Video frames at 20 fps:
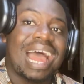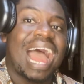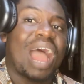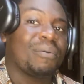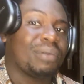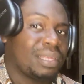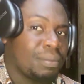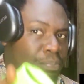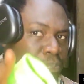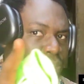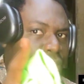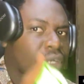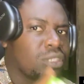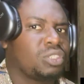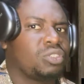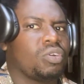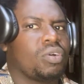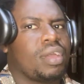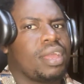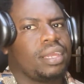will
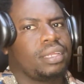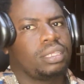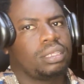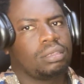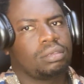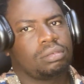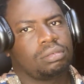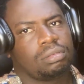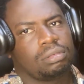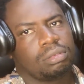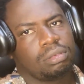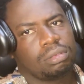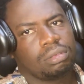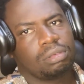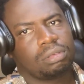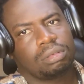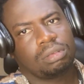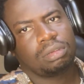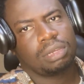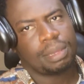bust your head.
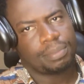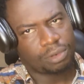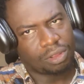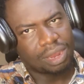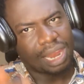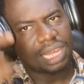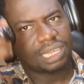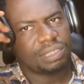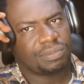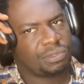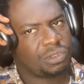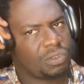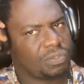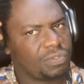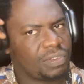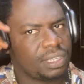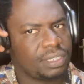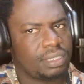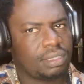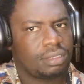Let me not like the video
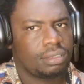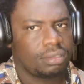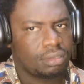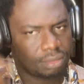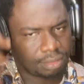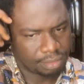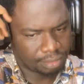first.